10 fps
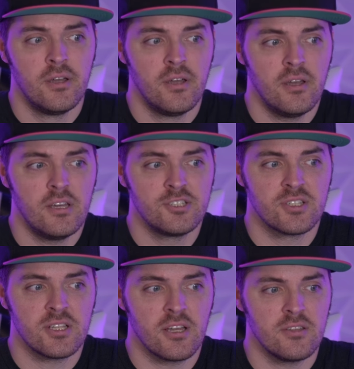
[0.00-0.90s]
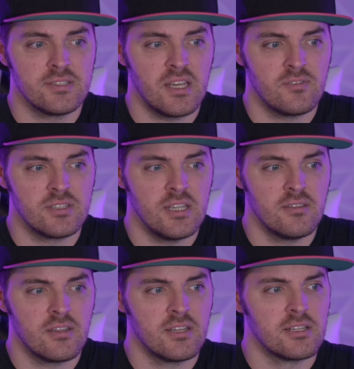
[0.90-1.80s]
is just click on the 17th and
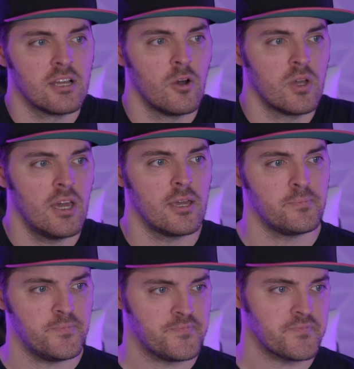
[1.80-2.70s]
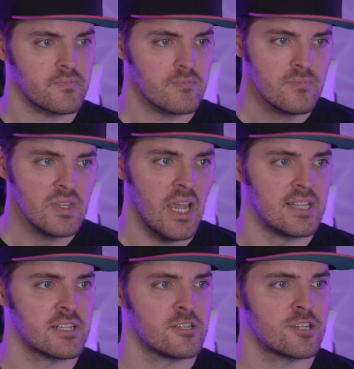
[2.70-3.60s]
then click OK. And it's going
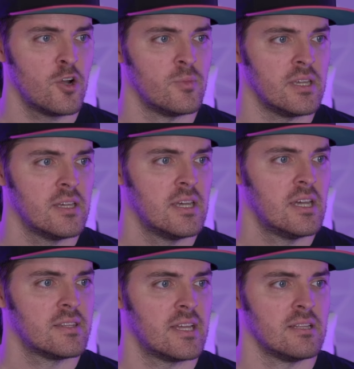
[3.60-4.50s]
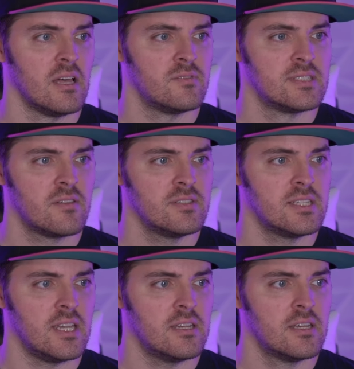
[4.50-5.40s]
to show me that at
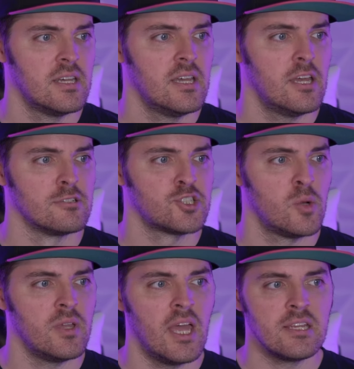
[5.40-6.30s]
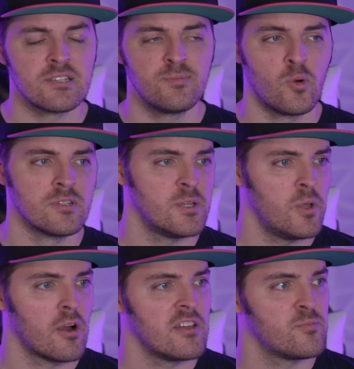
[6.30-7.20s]
11:17, it'll show me any sports that we
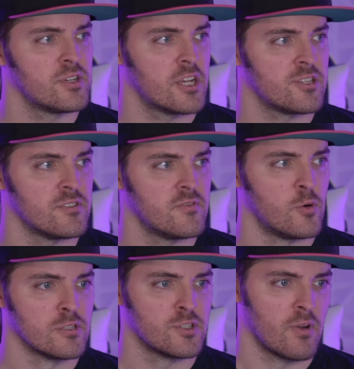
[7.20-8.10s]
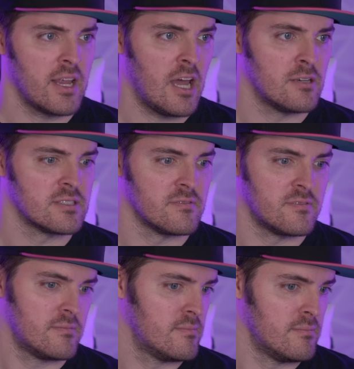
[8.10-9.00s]
already have predictions for. So right now, as of
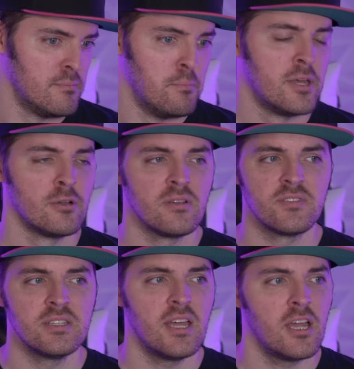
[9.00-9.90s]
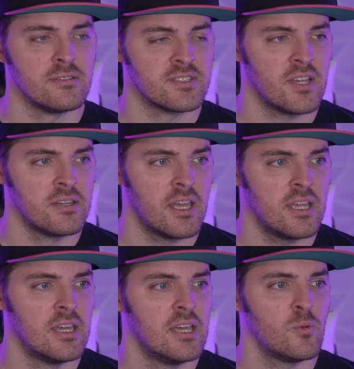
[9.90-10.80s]
middle of the day on Sunday,
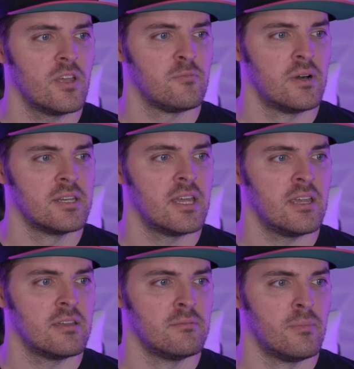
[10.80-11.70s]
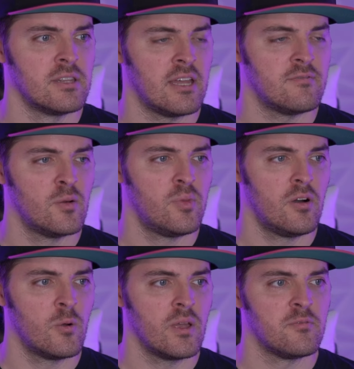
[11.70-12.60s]
we have Monday Night Football and
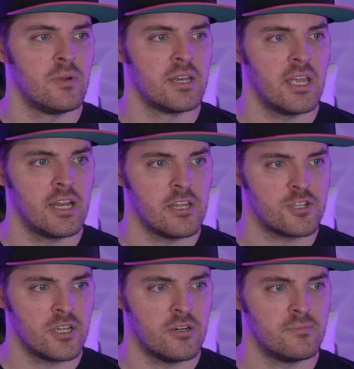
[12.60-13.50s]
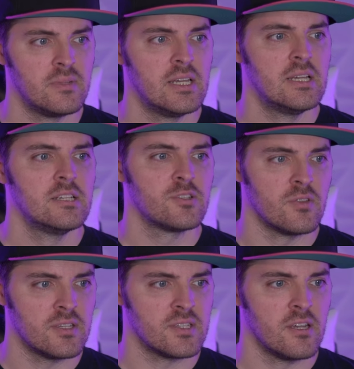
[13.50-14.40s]
we have Monday NHL. So
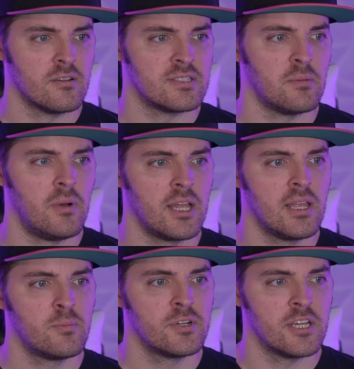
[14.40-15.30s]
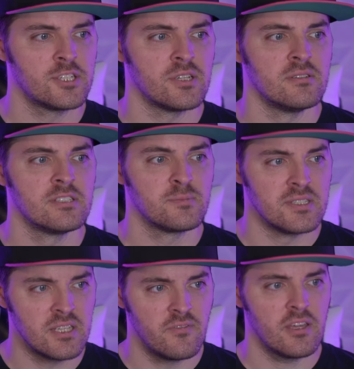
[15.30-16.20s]
this here is the Moneyline prediction
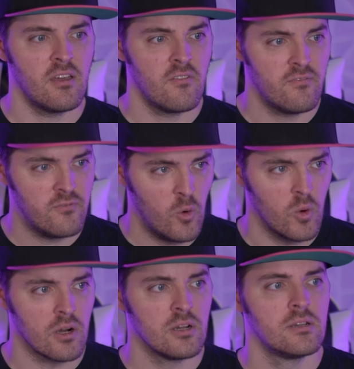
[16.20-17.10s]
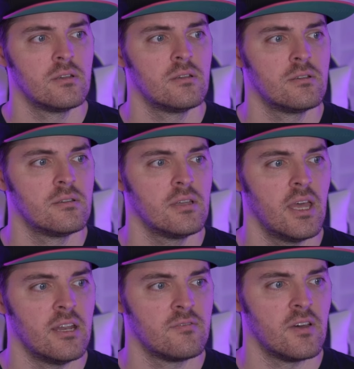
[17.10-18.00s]
specific for
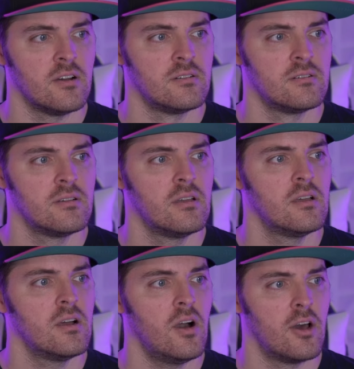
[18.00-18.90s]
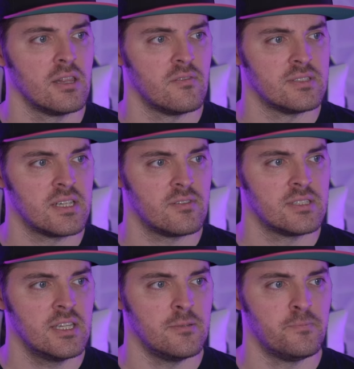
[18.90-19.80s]
NFL on
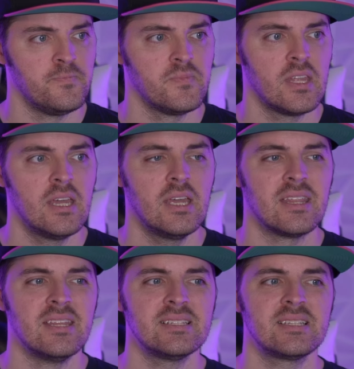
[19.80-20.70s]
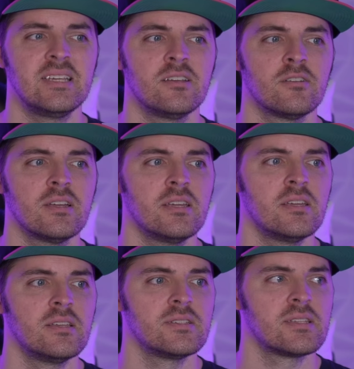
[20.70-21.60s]
11:17. This here
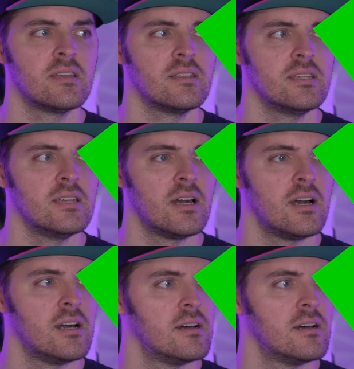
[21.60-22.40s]
is the